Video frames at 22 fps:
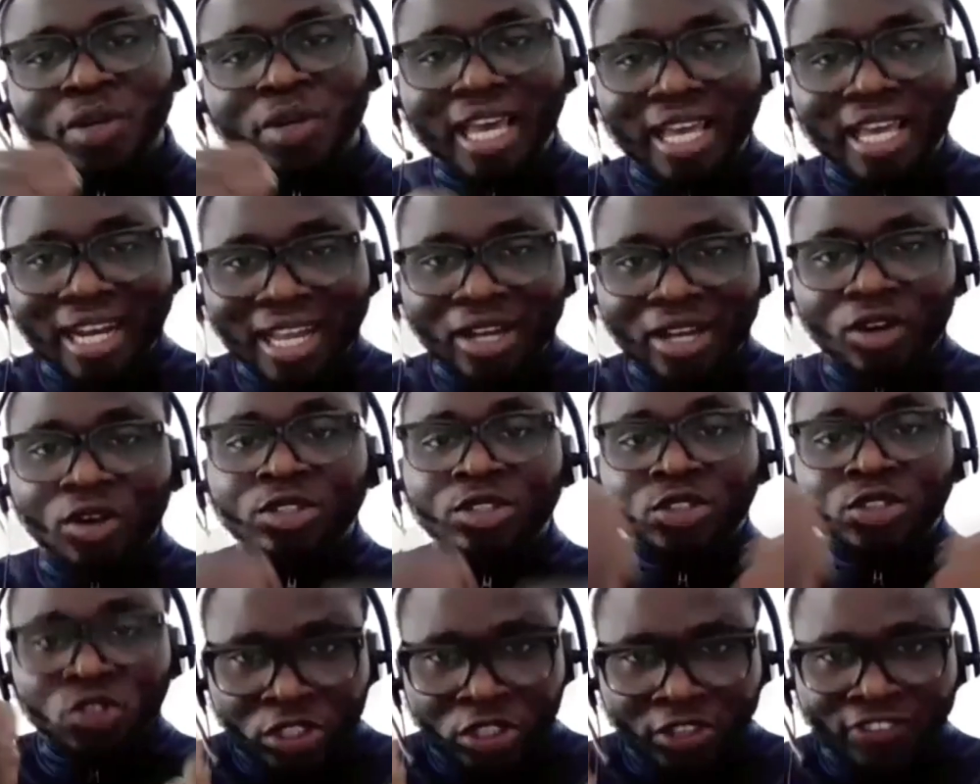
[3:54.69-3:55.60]
K-leg
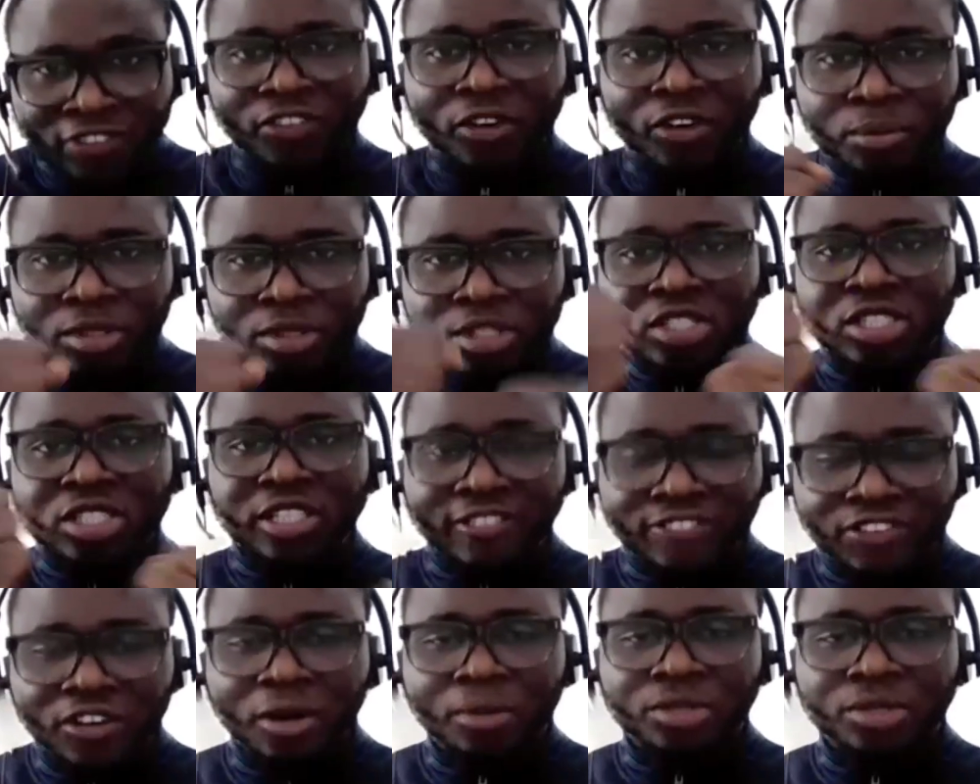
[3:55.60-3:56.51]
or deformed,
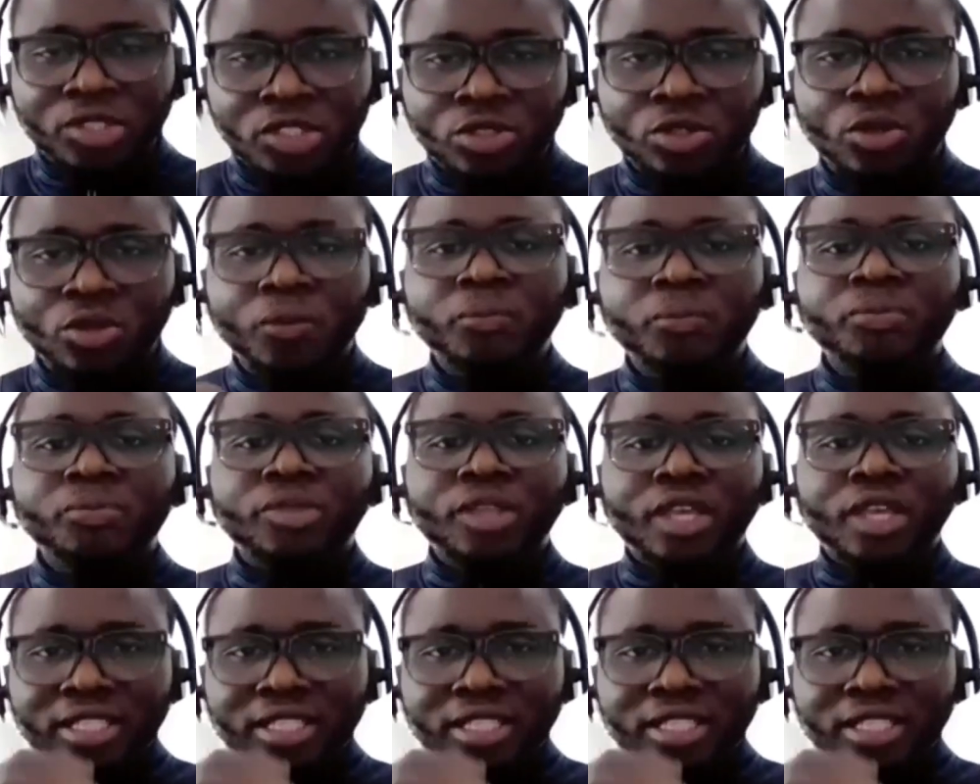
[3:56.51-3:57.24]
the